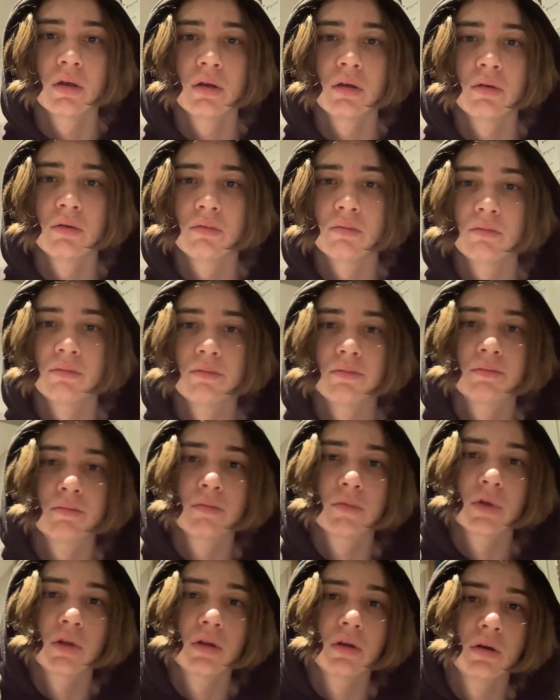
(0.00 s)
I'm
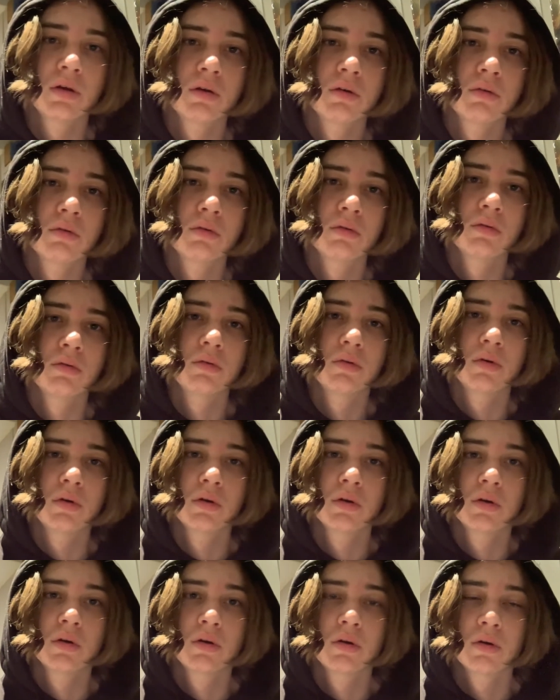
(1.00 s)
gonna go
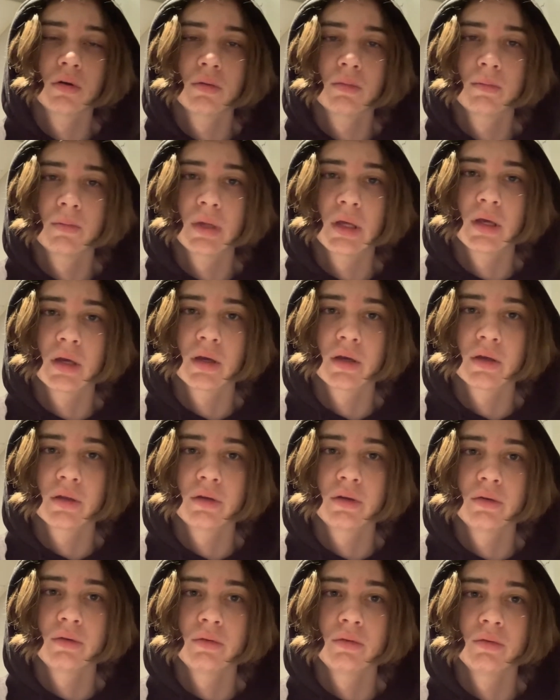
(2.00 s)
back
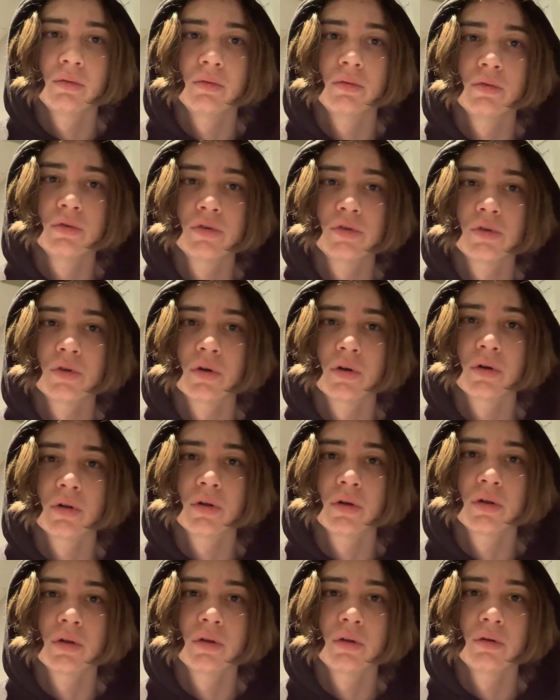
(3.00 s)
to
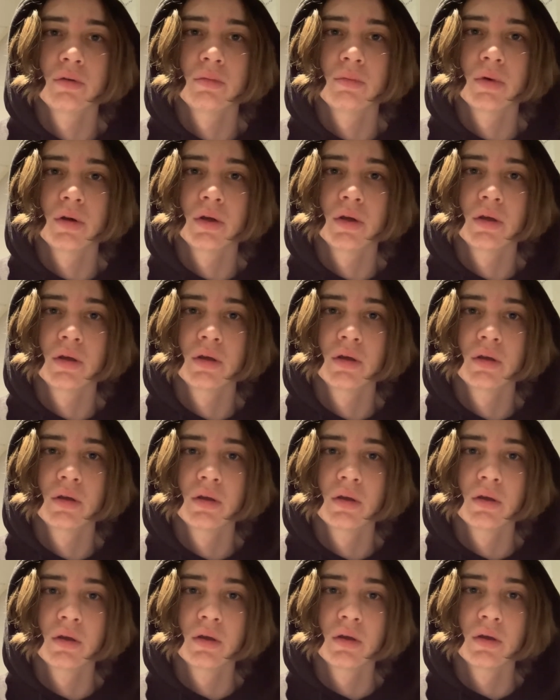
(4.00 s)
struggling to do my
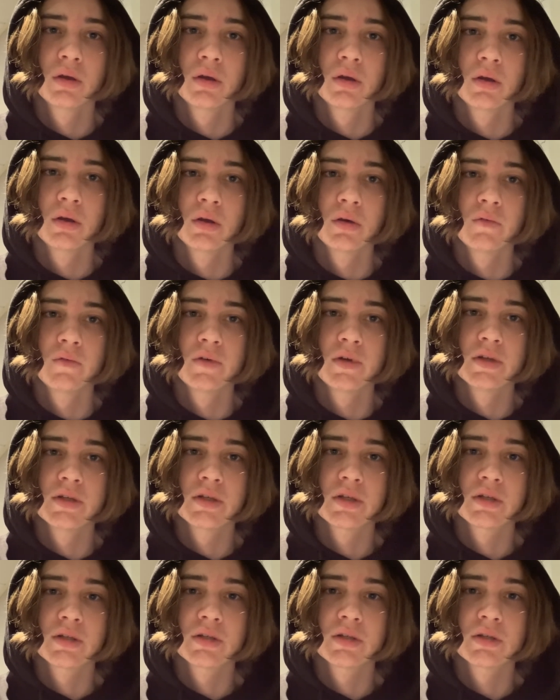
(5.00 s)

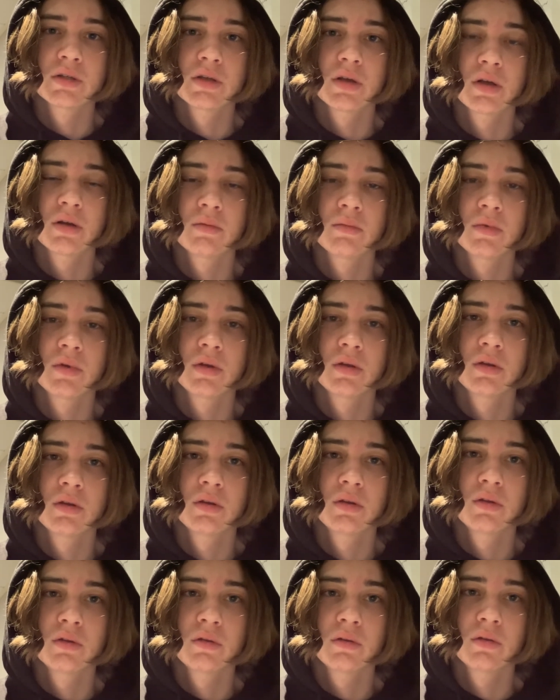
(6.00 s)
physics
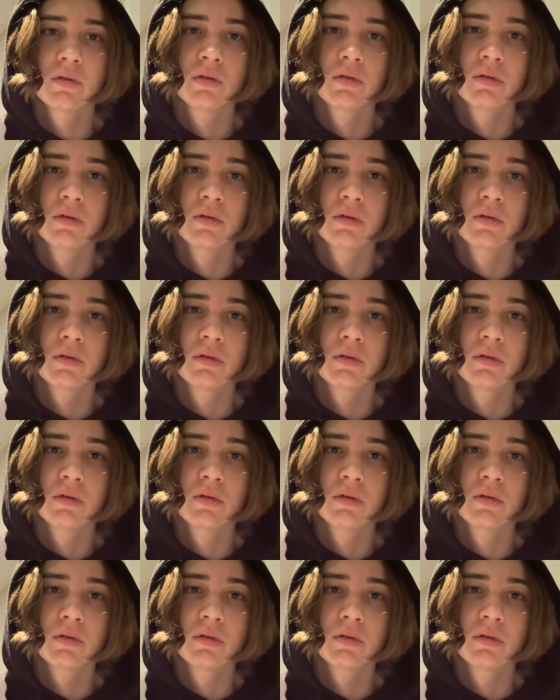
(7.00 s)
assignment.